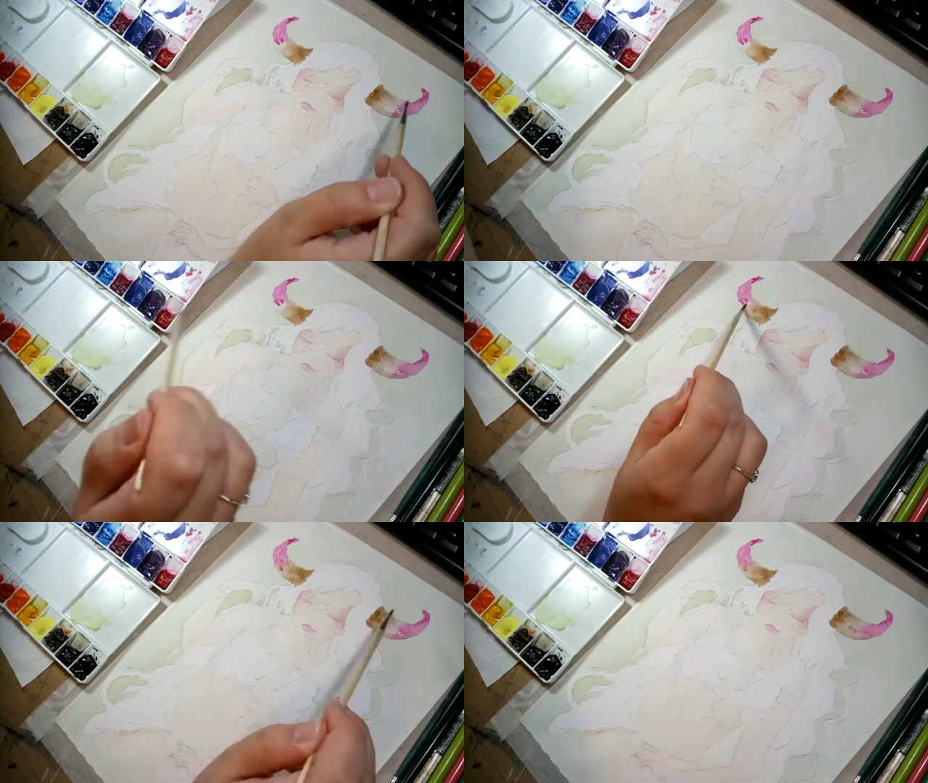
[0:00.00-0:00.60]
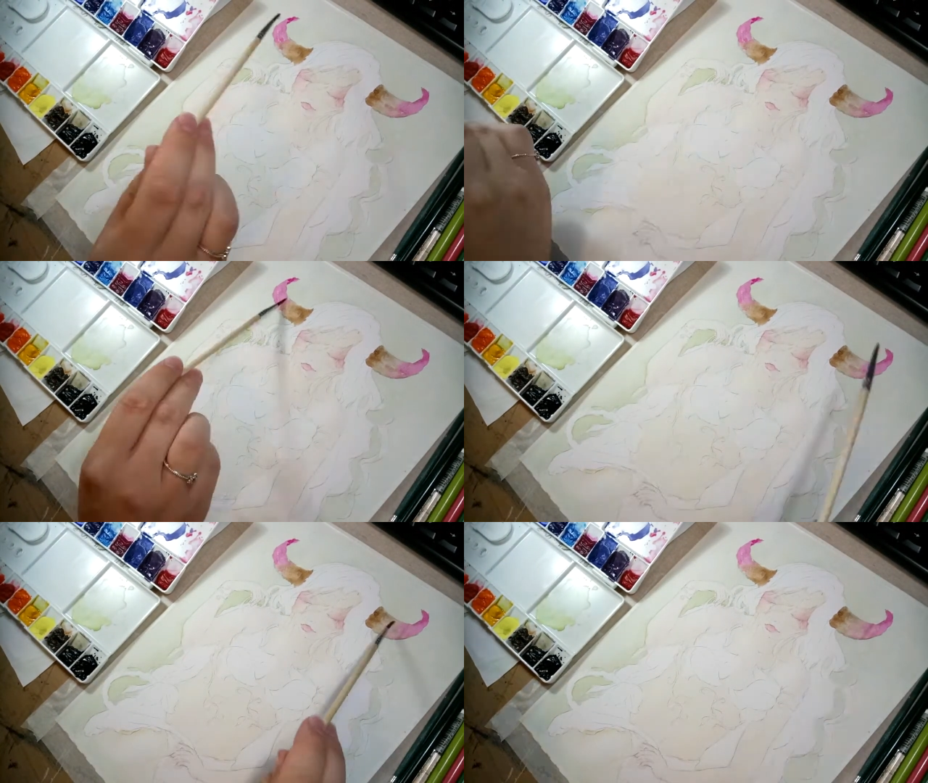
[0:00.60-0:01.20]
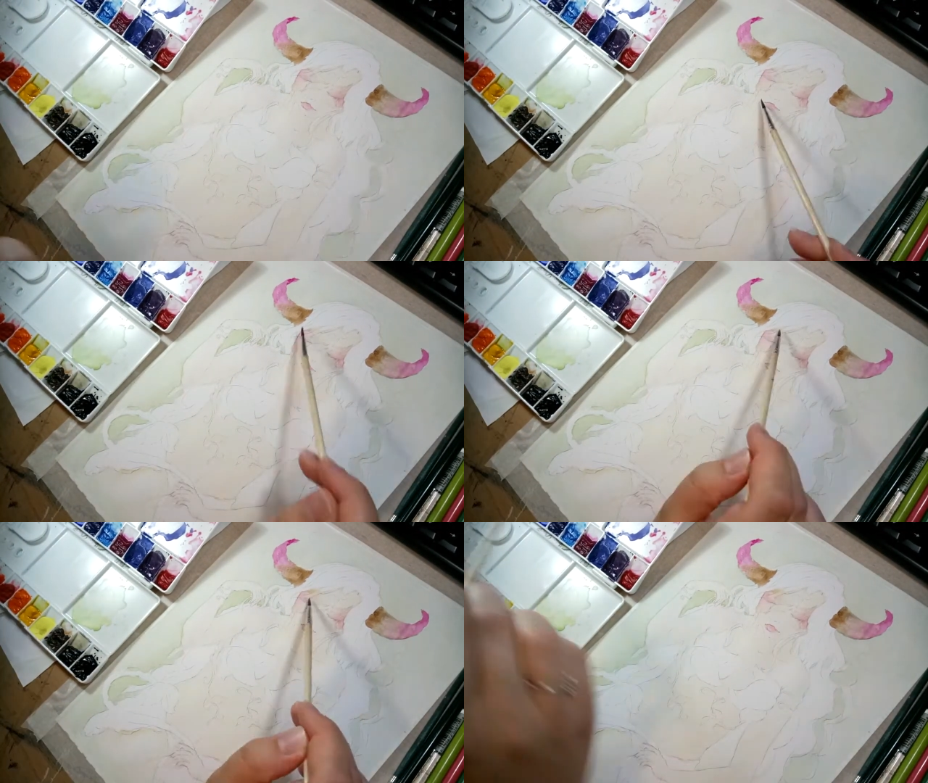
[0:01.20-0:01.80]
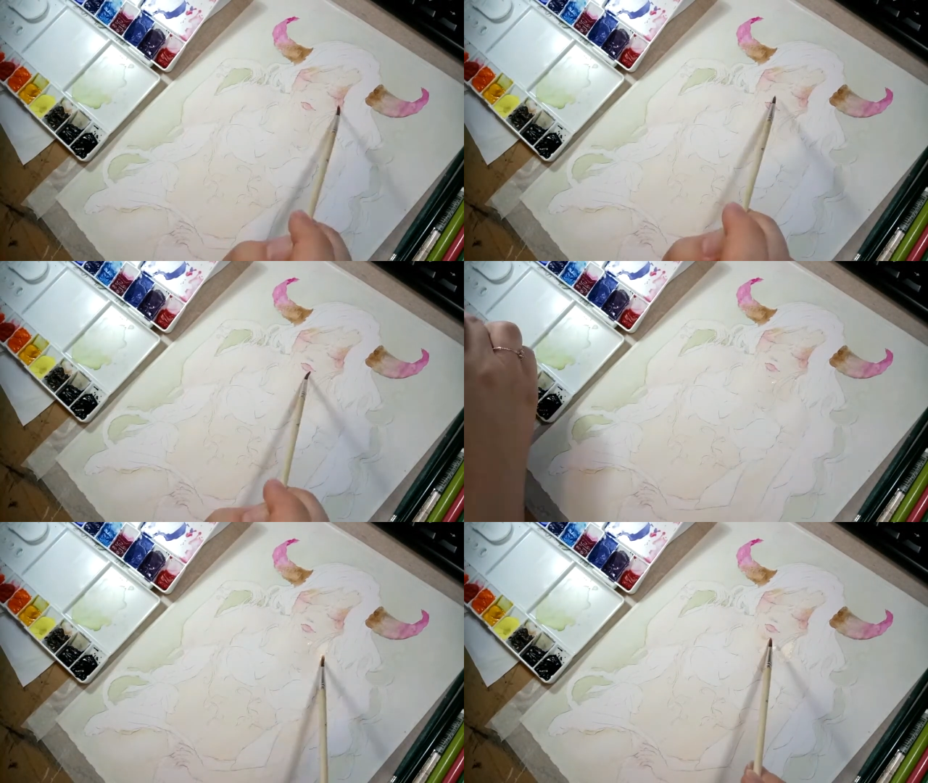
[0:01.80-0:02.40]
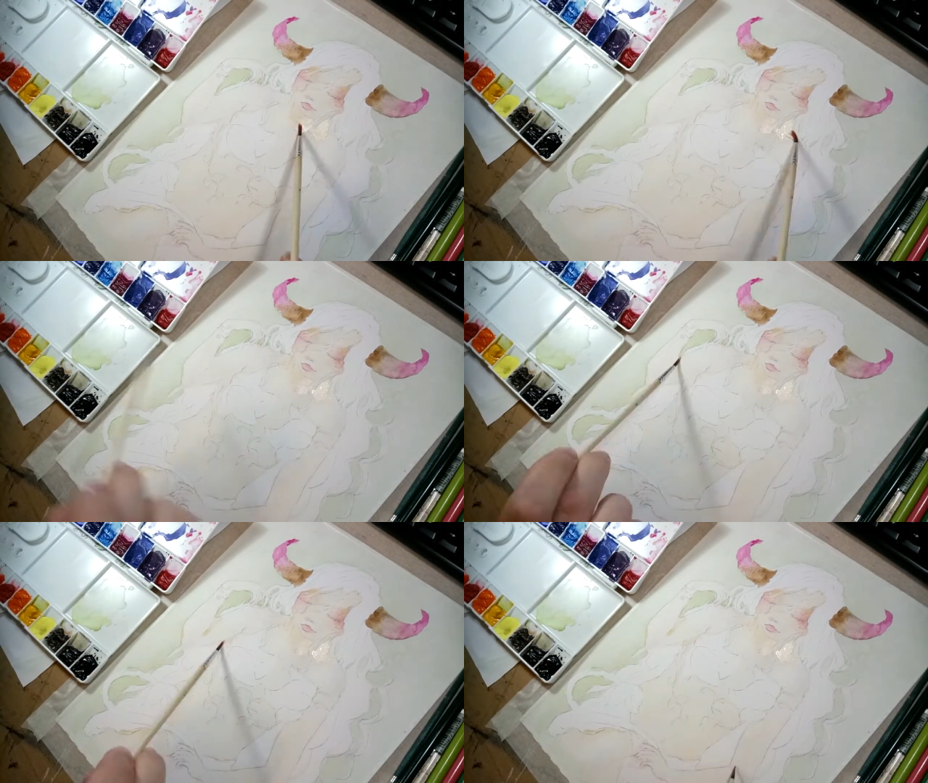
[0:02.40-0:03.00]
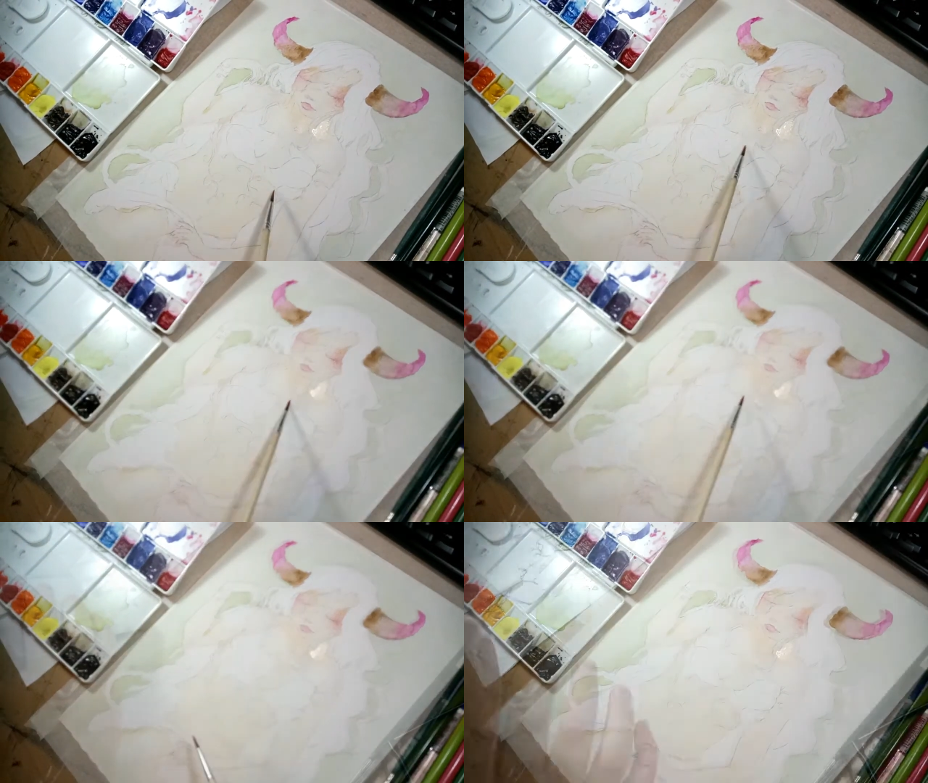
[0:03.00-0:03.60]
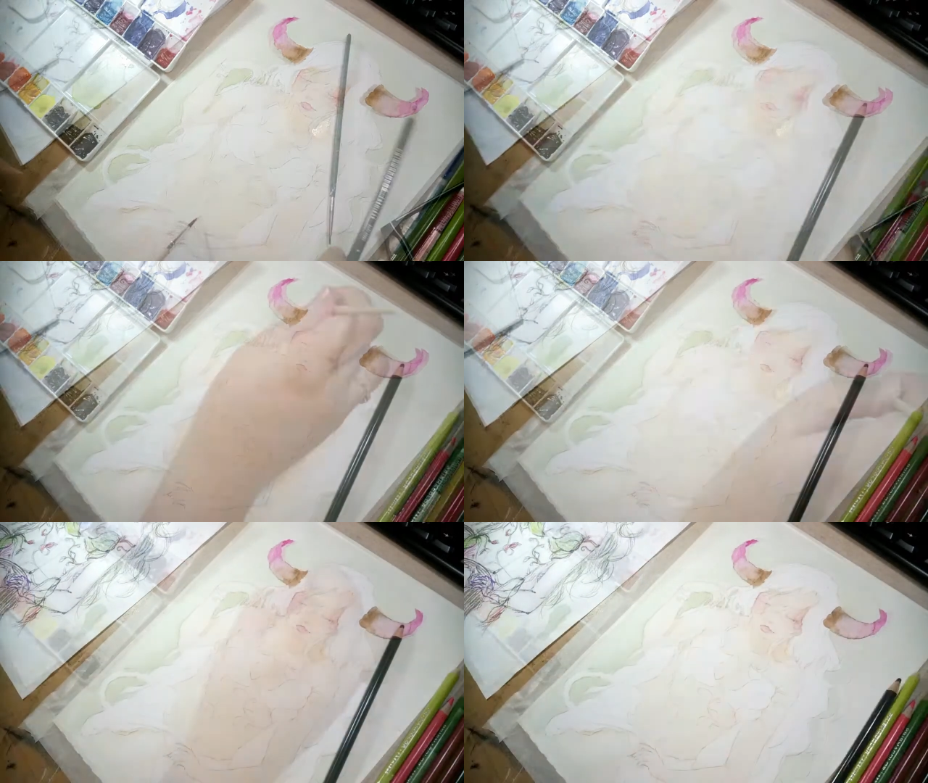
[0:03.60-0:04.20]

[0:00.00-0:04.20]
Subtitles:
(no speaker visible)